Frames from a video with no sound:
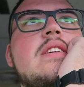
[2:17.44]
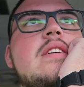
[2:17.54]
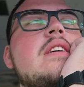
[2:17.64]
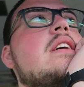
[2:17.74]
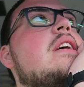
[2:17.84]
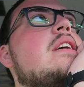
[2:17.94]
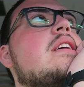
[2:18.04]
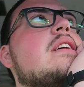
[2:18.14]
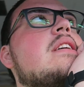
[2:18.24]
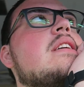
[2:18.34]

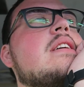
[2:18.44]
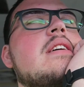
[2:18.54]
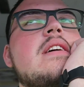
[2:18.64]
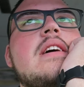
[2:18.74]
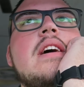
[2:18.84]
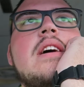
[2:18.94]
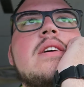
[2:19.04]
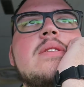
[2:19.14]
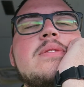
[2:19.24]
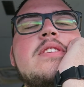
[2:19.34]

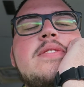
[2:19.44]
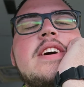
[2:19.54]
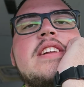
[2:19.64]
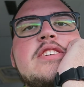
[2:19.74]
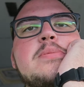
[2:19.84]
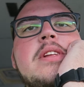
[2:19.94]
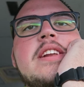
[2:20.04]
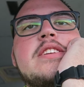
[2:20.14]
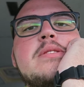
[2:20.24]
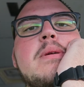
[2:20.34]
We'll see if I can
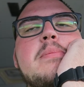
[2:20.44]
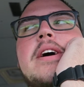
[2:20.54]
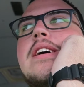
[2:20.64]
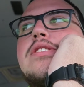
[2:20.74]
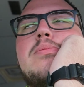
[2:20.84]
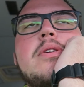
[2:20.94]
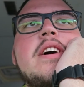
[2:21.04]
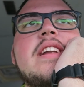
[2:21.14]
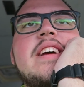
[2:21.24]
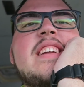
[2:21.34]
explain it to my best,
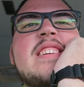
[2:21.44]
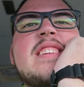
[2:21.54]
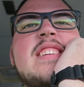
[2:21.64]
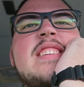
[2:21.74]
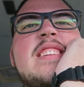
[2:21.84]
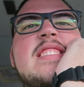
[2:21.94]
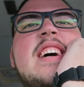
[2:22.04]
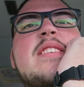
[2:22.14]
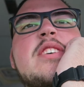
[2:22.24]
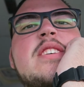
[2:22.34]
but it is
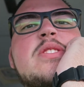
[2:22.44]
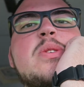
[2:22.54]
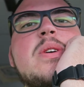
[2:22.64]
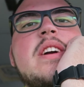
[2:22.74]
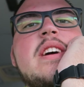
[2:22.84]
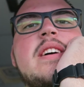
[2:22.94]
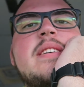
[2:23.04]
kind of a good story.